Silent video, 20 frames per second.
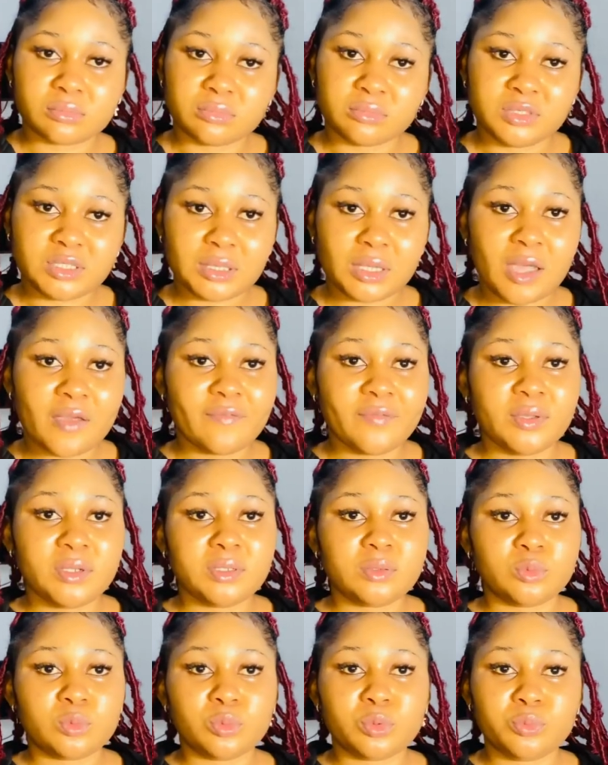
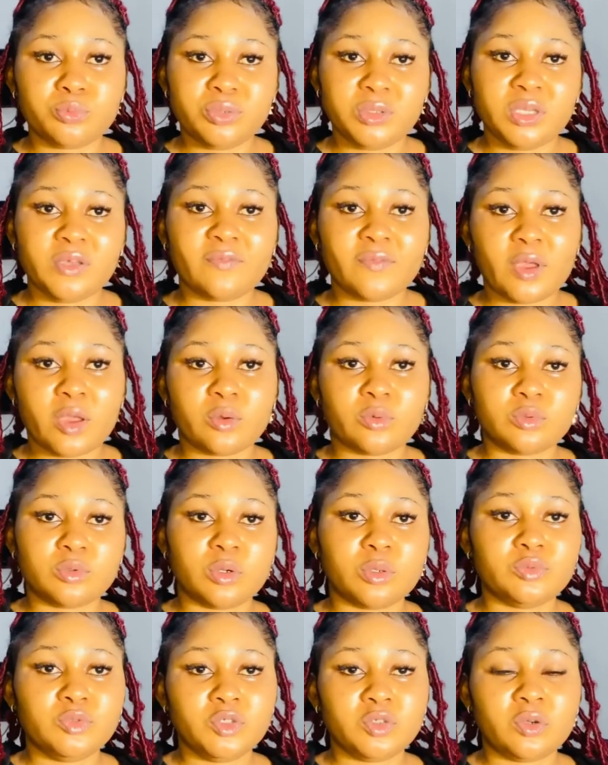Cetaphil would be a very good
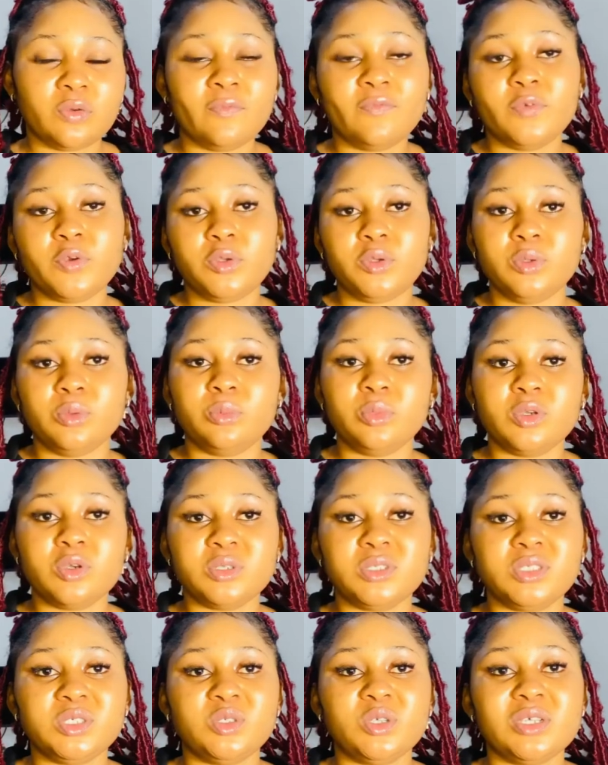option for you,
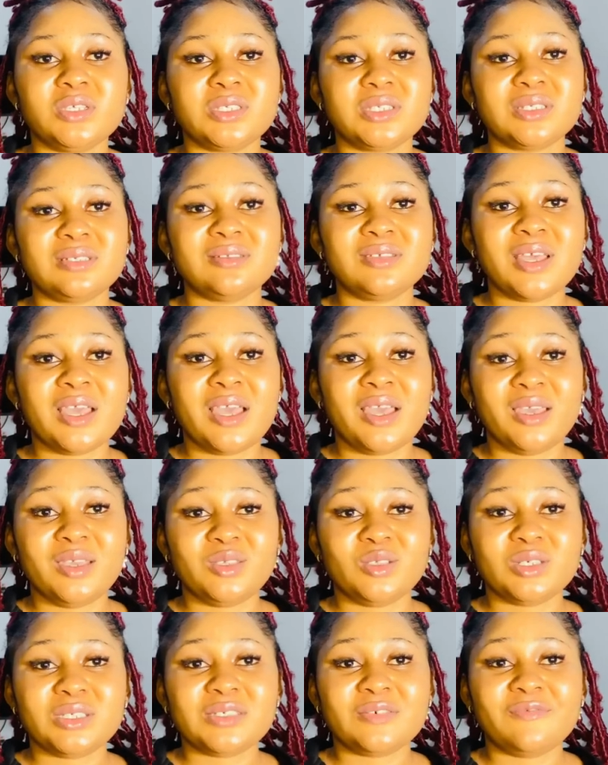because it
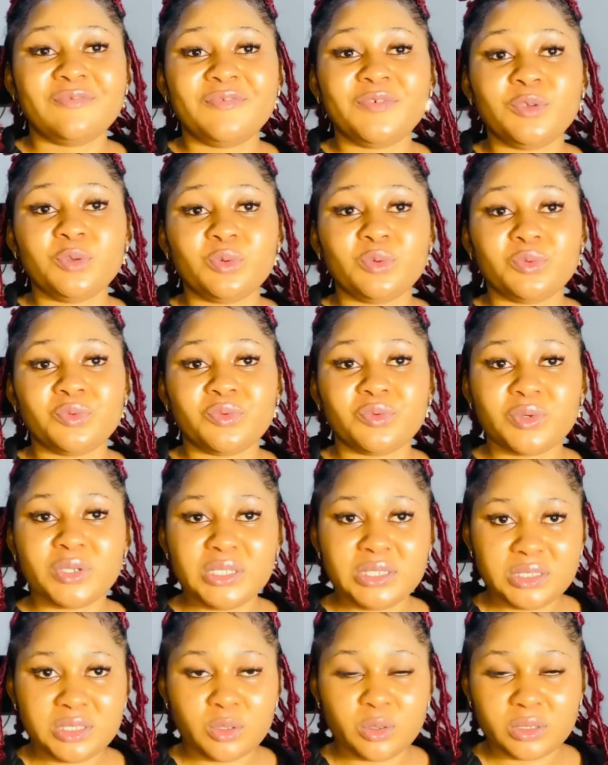doesn't feel
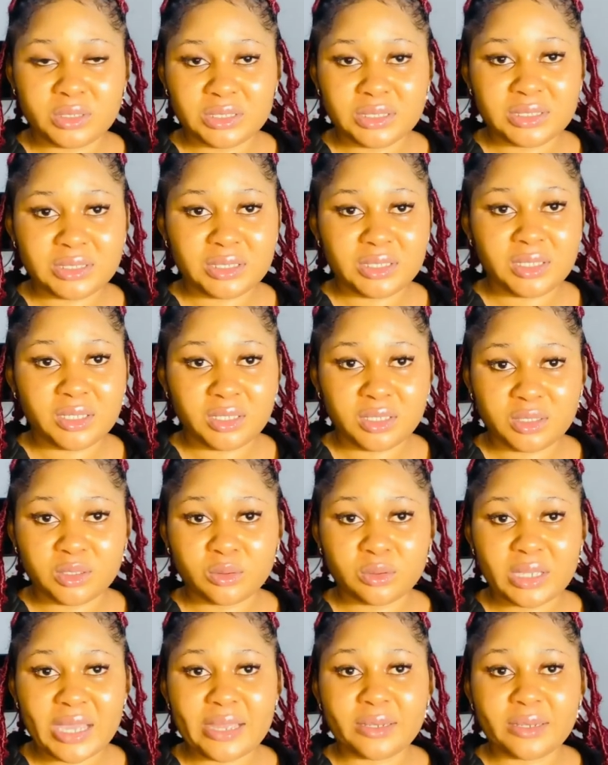greasy on the skin,